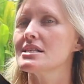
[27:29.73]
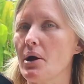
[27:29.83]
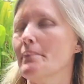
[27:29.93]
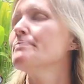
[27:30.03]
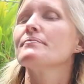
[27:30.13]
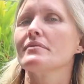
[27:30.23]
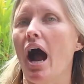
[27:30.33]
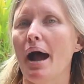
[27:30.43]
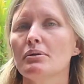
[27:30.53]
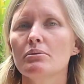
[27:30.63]
So
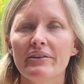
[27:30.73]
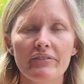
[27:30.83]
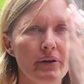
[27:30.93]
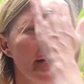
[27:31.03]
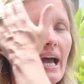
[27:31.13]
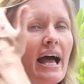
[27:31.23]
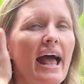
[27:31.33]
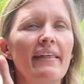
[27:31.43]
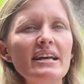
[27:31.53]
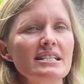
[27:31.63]
I bought my phone here,
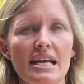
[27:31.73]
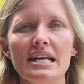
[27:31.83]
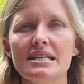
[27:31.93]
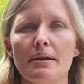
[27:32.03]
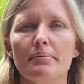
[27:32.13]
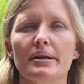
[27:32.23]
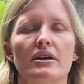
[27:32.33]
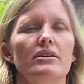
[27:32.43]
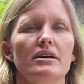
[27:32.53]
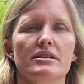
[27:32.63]
and that's easy
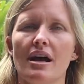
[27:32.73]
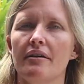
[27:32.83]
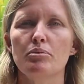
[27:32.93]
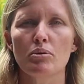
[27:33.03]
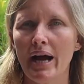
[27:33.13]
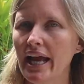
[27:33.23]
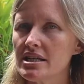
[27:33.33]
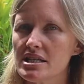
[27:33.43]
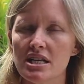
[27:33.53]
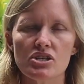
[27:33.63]
because I bought my
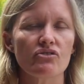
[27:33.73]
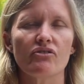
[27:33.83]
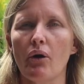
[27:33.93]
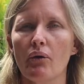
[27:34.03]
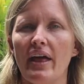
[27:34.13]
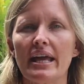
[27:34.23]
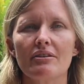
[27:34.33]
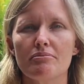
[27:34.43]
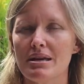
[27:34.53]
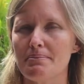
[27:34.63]
Indonesian phone. They
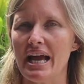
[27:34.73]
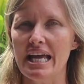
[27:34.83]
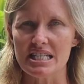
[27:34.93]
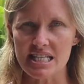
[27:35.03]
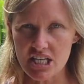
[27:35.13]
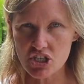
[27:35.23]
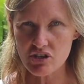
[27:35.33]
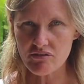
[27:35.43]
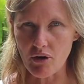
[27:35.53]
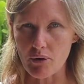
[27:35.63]
give me my
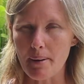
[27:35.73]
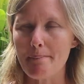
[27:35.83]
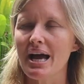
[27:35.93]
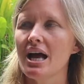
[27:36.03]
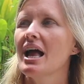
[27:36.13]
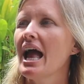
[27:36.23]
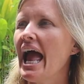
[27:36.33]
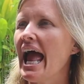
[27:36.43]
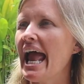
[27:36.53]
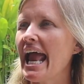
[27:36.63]
Indonesian phone number
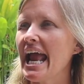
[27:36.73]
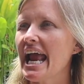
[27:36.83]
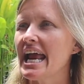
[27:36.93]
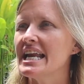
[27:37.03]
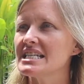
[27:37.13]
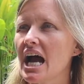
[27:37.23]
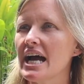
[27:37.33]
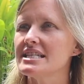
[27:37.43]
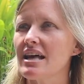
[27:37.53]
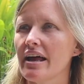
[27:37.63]
and
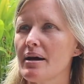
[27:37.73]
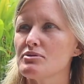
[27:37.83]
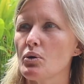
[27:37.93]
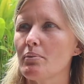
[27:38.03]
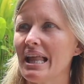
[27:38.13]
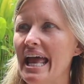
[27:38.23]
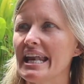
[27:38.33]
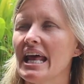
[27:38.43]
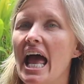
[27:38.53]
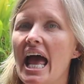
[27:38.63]
I sign up to a
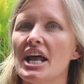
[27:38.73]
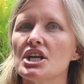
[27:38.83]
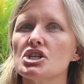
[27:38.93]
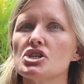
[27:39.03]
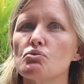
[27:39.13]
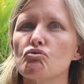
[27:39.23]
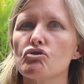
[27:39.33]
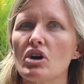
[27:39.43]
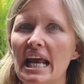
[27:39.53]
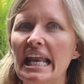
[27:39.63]
plan. It is
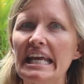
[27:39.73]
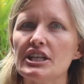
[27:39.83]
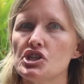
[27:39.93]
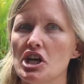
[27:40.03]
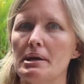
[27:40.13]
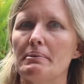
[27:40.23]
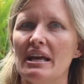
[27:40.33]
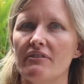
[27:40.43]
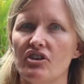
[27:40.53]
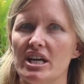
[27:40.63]
really cheap
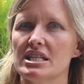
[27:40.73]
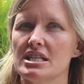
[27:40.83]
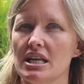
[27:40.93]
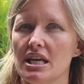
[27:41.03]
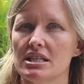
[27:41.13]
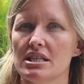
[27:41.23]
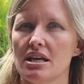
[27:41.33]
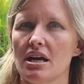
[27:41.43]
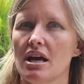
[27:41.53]
here for internet.